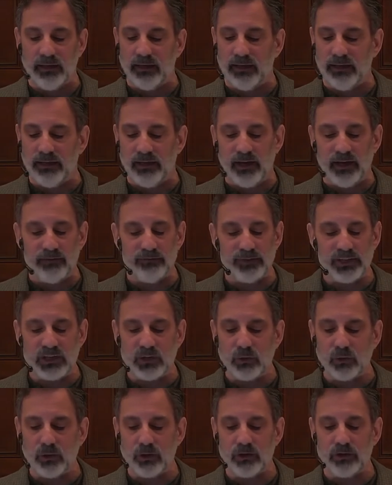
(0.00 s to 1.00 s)
In every
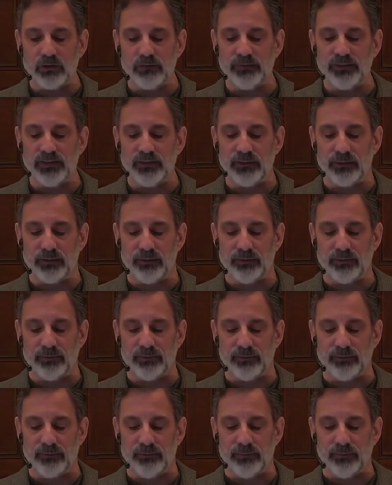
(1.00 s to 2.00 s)
corner of the earth,
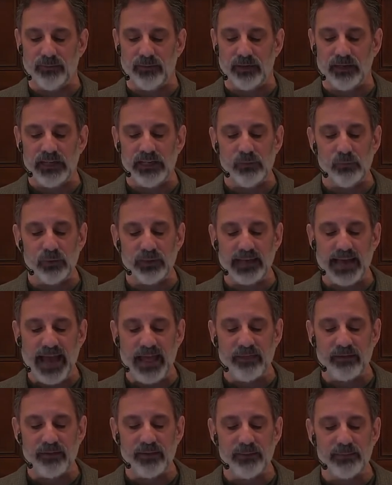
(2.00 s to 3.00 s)
he will
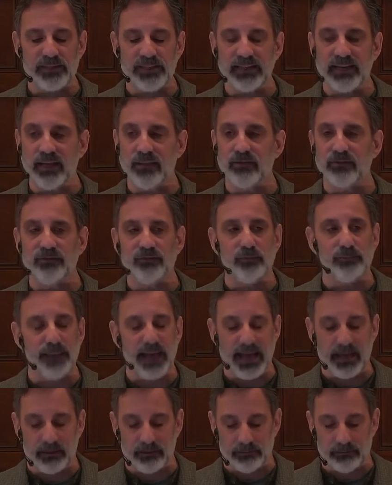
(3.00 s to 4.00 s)
gather them together for
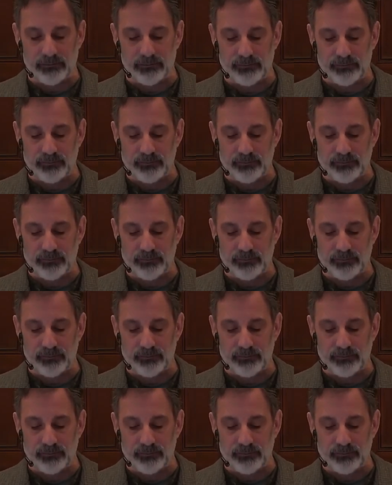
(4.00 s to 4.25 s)
battle,